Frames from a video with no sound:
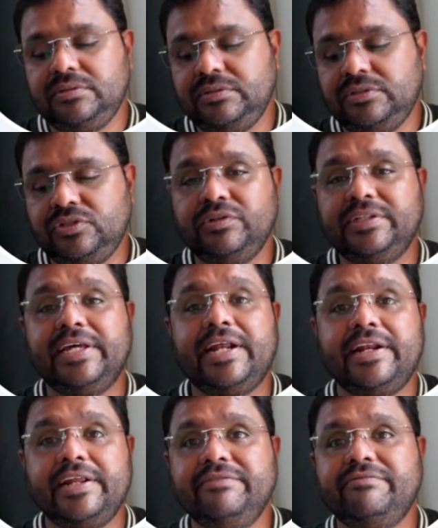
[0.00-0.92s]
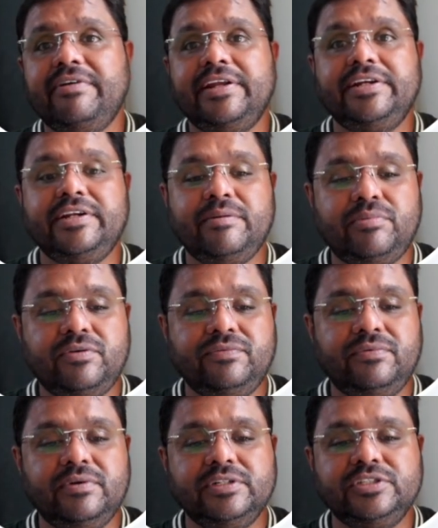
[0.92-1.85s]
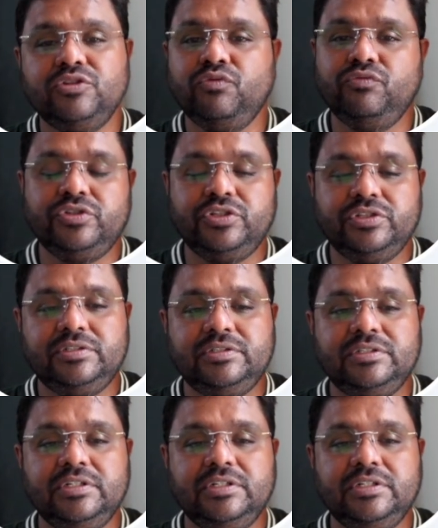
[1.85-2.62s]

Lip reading: So there are infinite number of solutions.